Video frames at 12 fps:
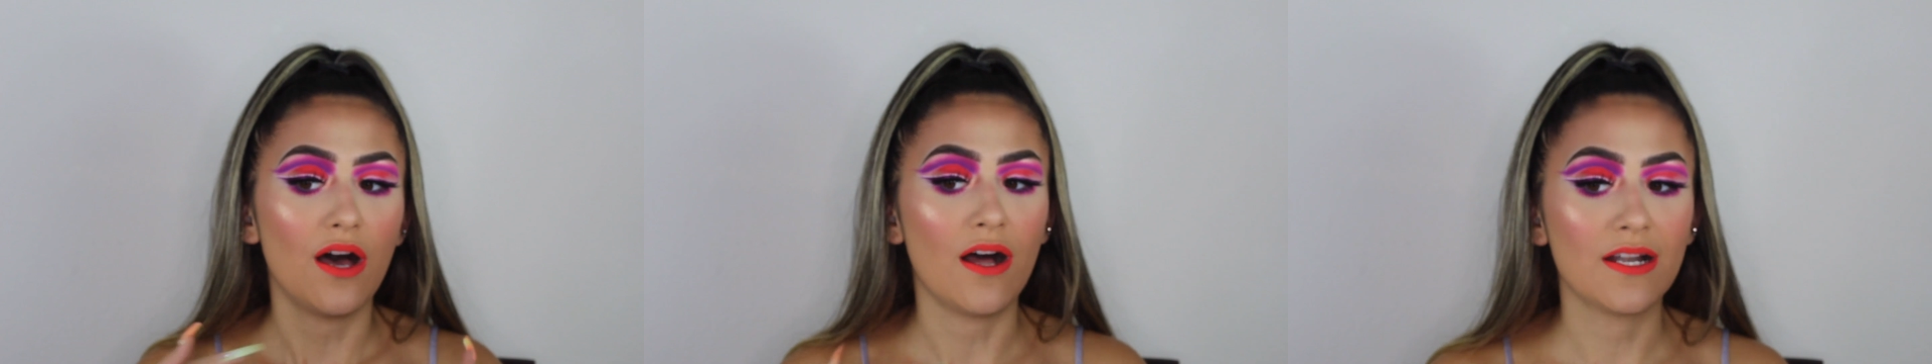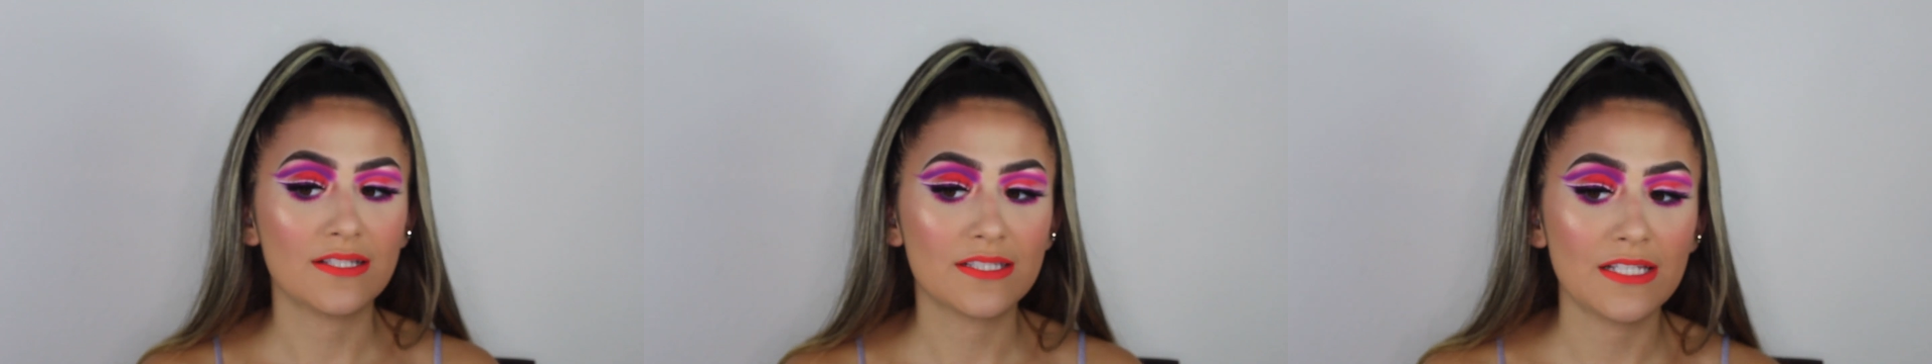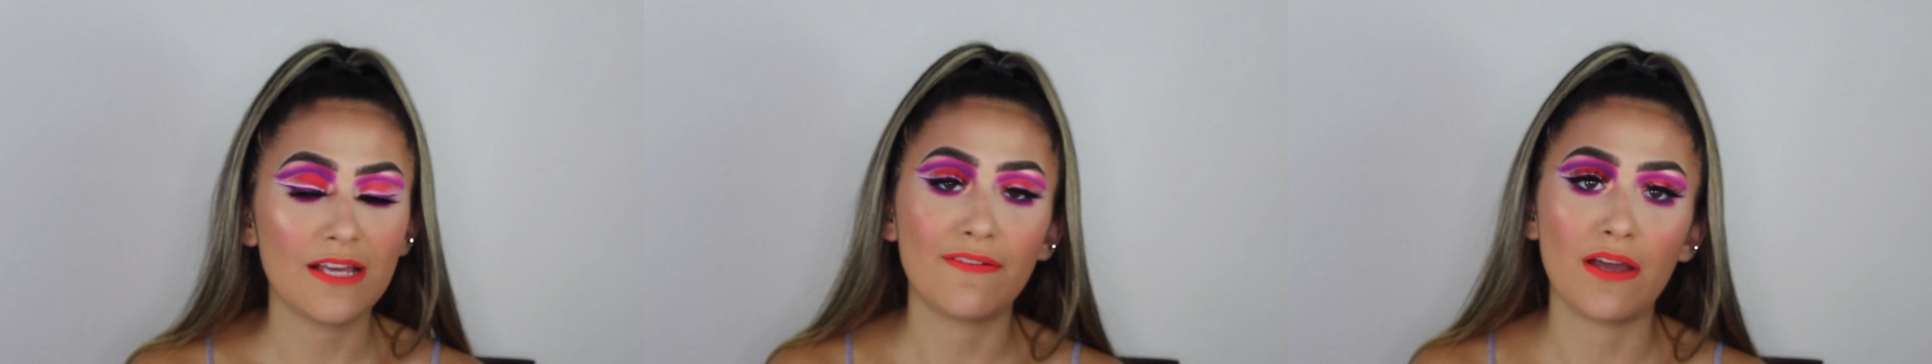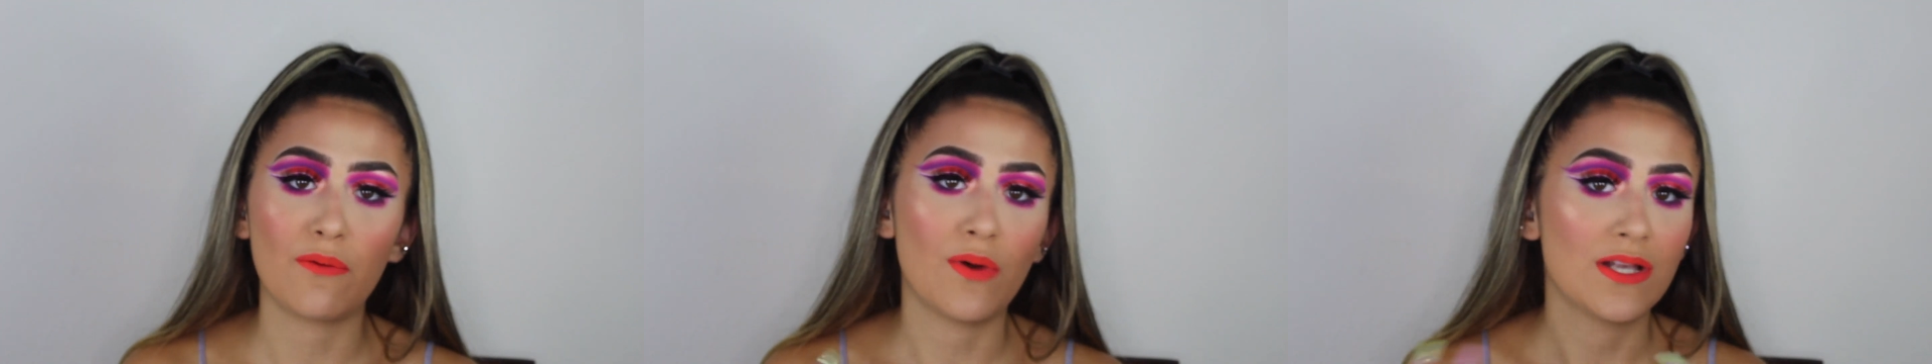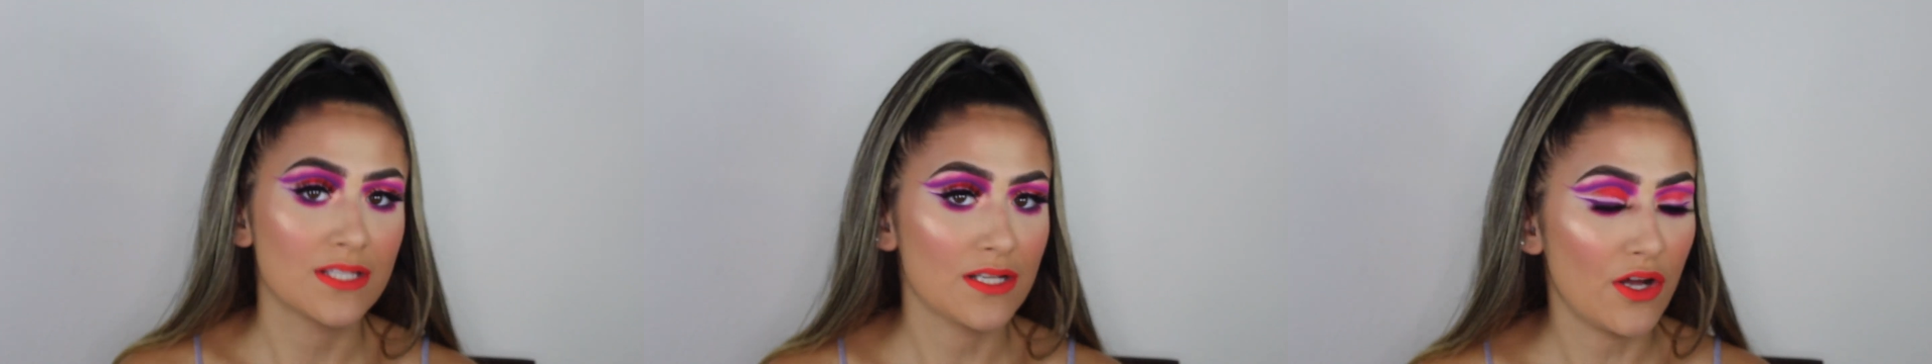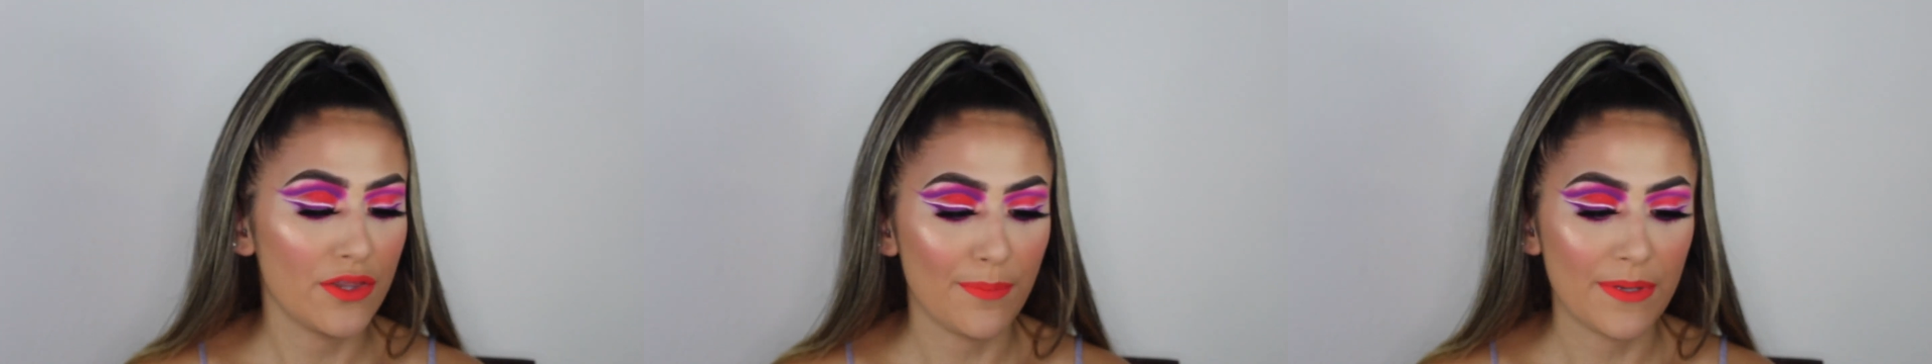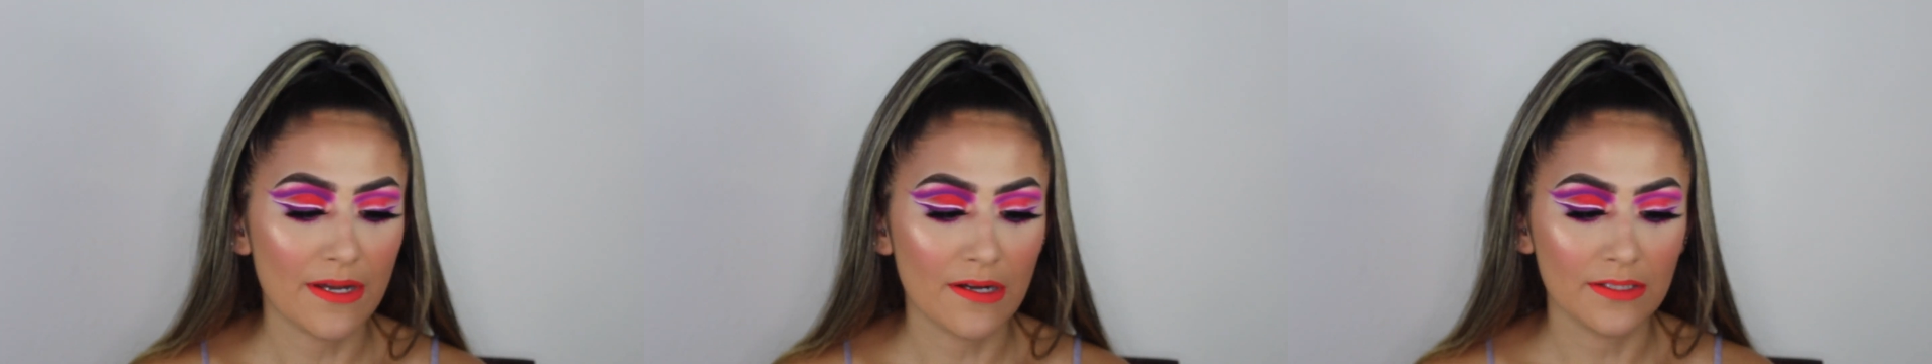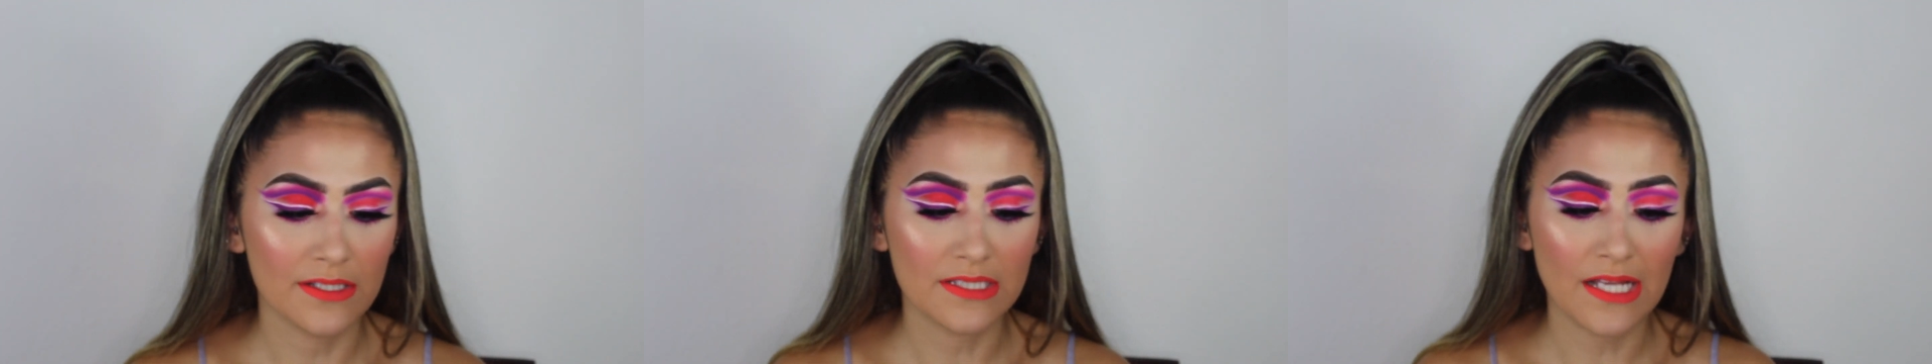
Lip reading: Honestly, if I wasn't on the PR list,